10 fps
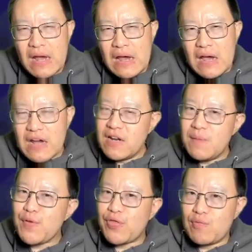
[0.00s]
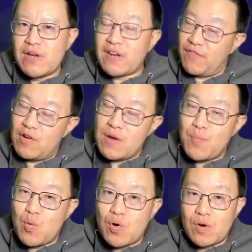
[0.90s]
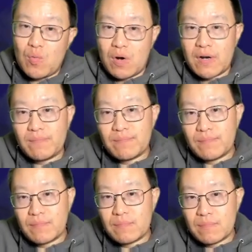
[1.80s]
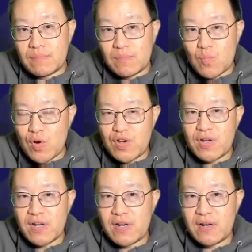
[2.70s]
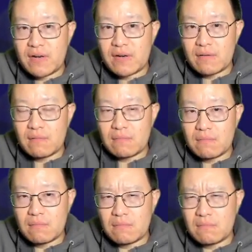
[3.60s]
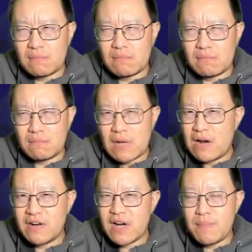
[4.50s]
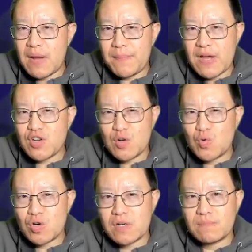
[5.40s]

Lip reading: And number 3 is a very important one, which is, how does Nmap actually work?